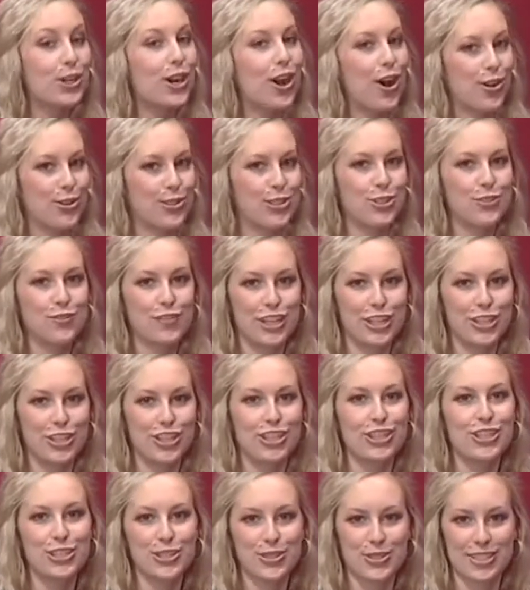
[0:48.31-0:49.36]
were also
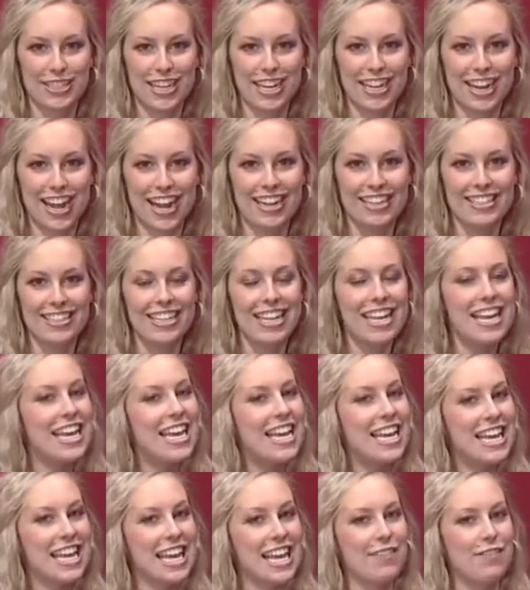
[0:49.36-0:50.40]
featured Tuesday night.
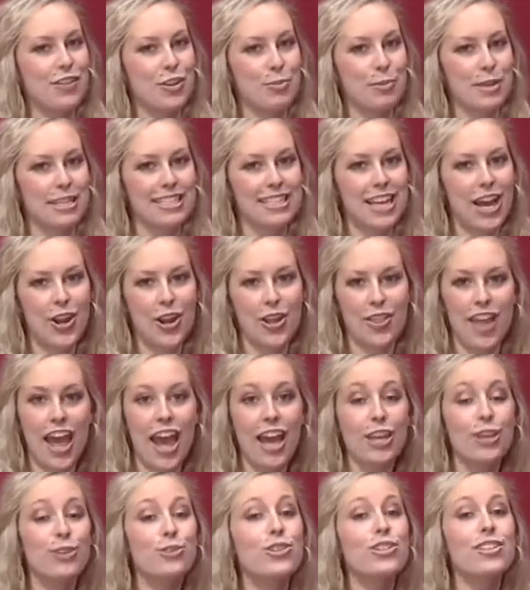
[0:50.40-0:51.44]
If you missed out on
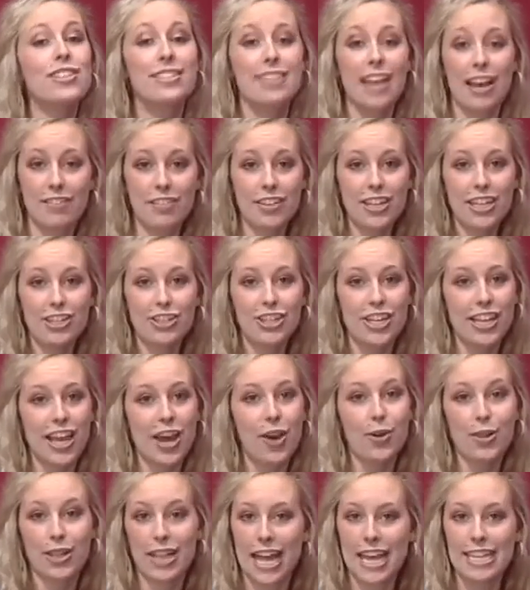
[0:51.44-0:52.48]
that, you should definitely check
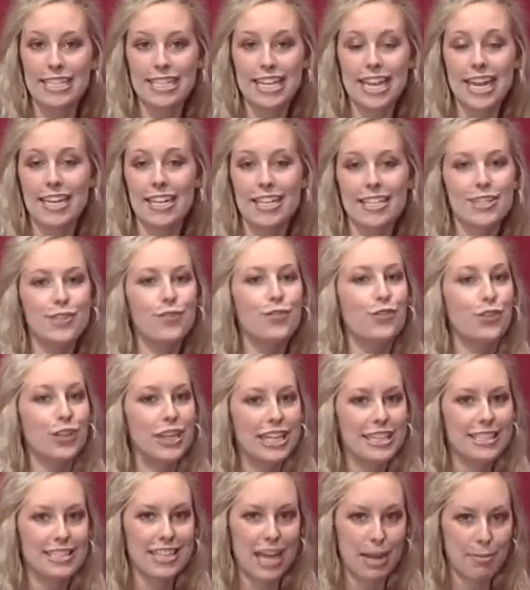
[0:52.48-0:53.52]
out Glass Candy's
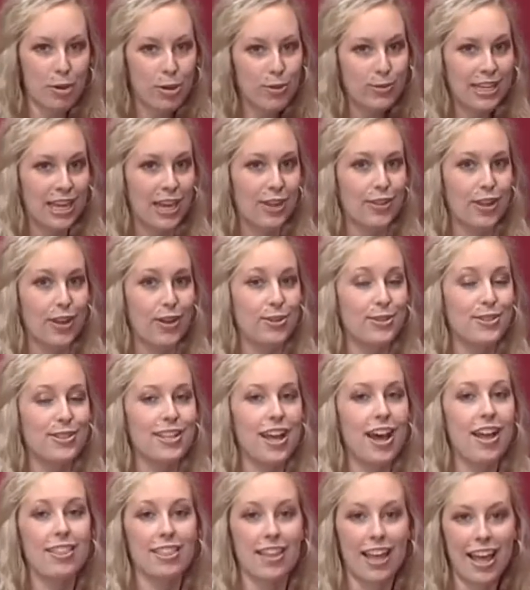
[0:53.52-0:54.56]
free demo downloads
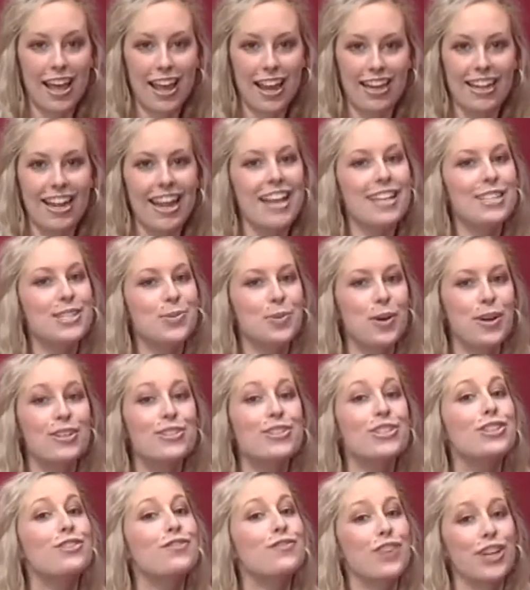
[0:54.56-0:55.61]
online, as well
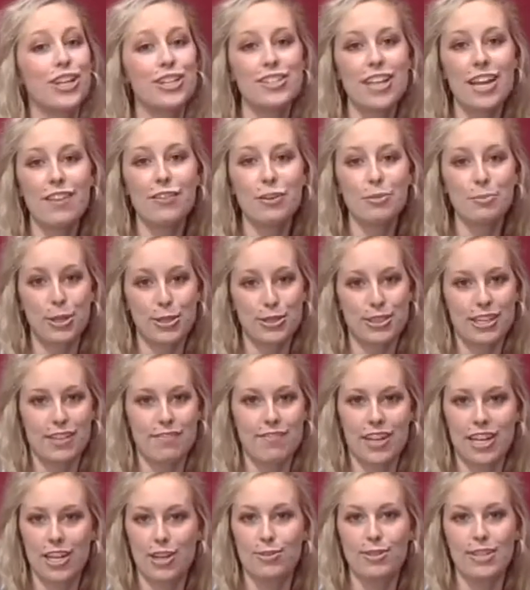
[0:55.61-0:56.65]
as their first ever music
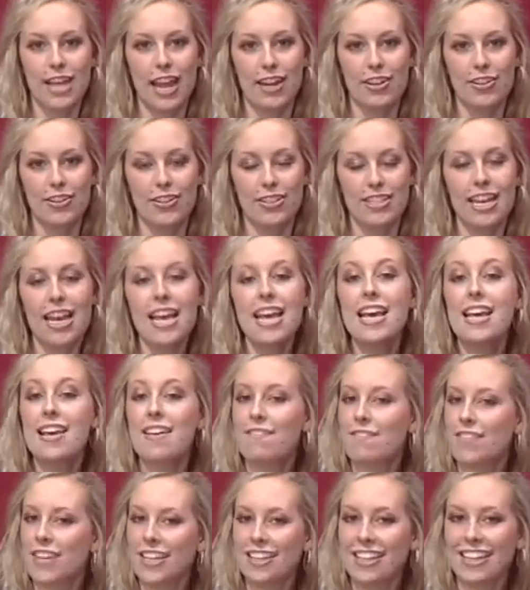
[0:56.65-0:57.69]
video titled
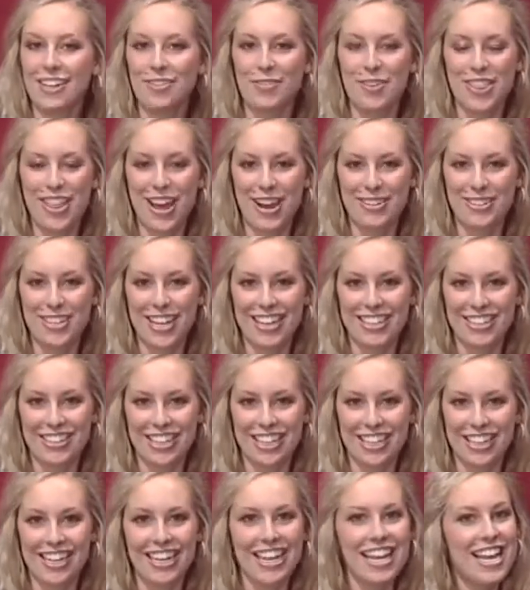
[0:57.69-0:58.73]
Feeling Without
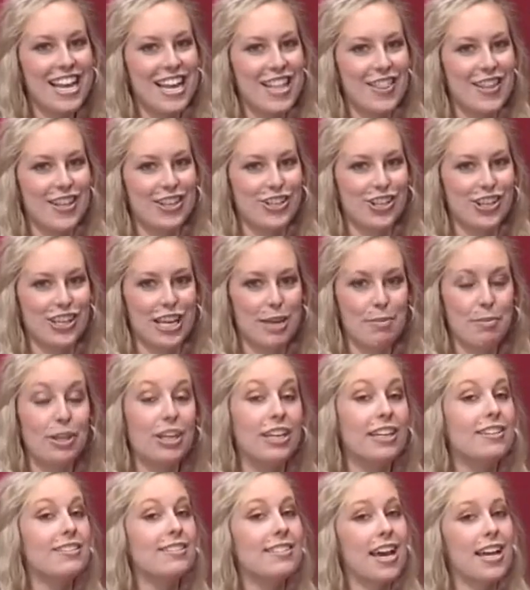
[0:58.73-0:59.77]
Touching. This should keep
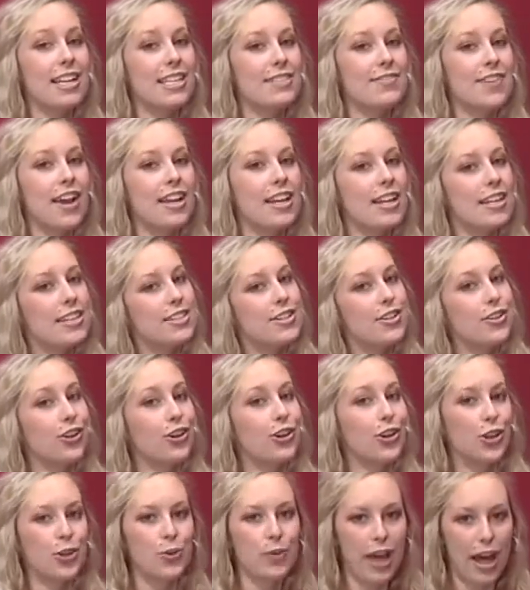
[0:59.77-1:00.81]
your ears satisfied until
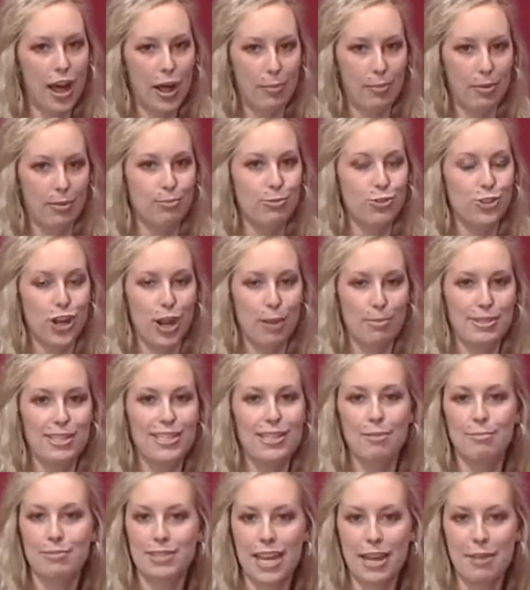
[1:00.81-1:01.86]
their new album drops
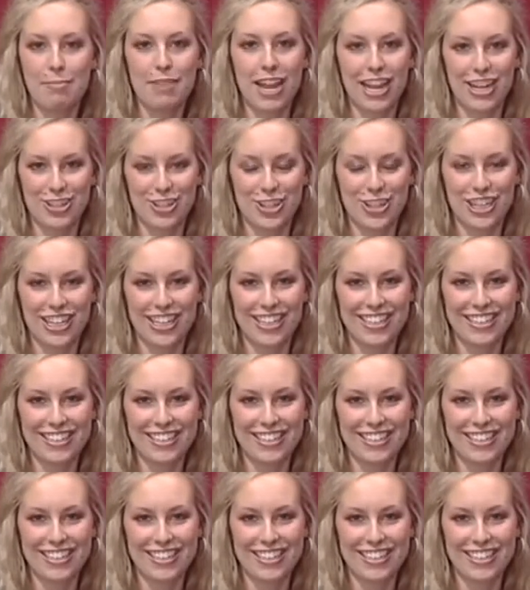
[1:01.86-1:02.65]
sometime next year.